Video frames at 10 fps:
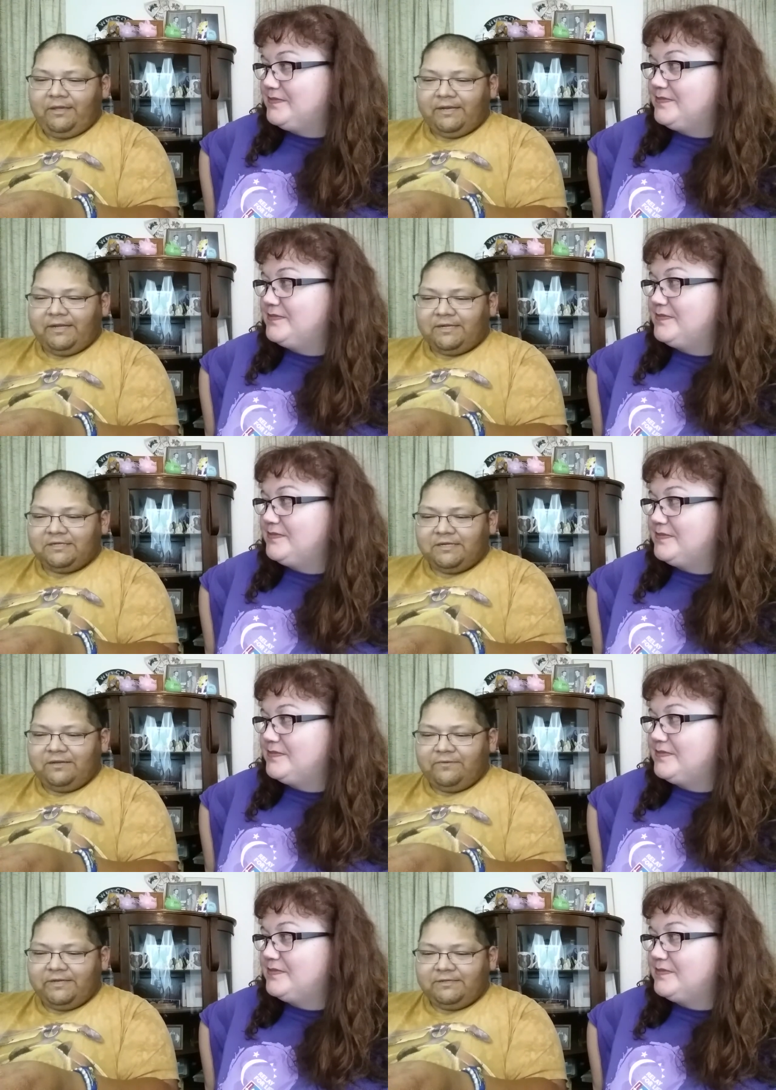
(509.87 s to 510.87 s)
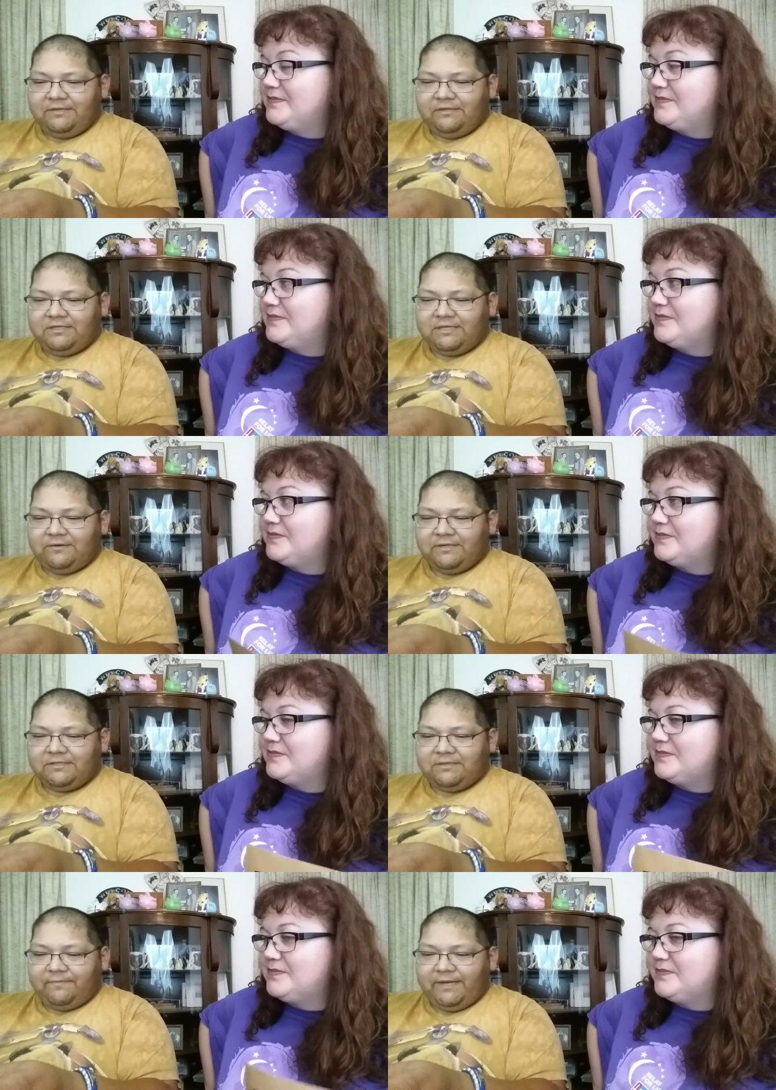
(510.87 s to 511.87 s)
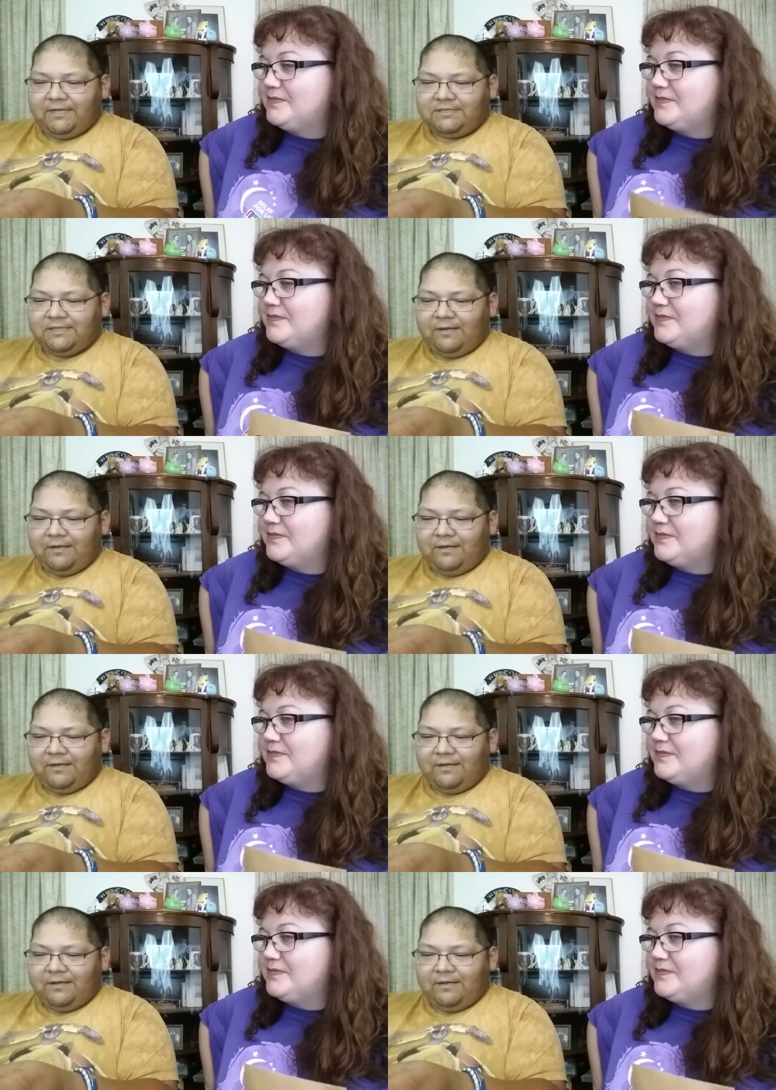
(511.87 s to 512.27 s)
Speaker 1: In a continuation of the series, the match